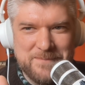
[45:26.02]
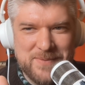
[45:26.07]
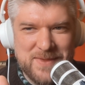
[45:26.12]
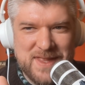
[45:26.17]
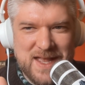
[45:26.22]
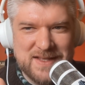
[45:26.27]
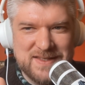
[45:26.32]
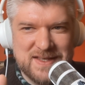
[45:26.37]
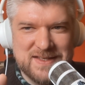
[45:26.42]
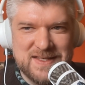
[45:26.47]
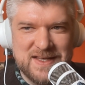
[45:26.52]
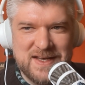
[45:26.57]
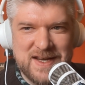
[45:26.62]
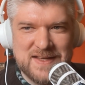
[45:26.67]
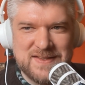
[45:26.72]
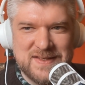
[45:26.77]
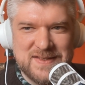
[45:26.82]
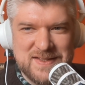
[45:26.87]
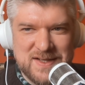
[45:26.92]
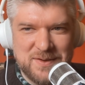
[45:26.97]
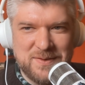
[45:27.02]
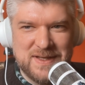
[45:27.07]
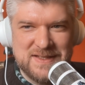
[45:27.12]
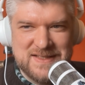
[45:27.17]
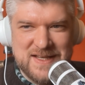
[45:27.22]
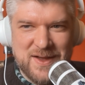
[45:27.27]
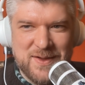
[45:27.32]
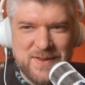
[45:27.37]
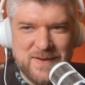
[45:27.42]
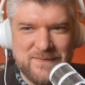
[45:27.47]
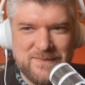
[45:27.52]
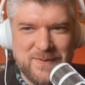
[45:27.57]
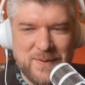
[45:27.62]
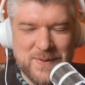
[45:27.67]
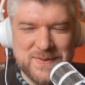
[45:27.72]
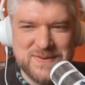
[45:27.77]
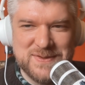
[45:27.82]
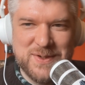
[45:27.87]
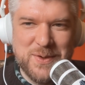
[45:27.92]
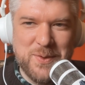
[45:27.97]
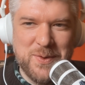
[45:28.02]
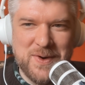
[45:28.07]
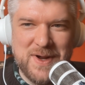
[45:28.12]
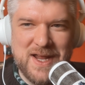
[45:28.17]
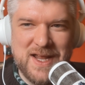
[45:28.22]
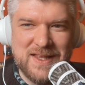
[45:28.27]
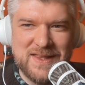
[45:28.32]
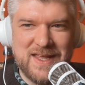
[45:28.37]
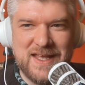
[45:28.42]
that doesn't necessarily tell the full story.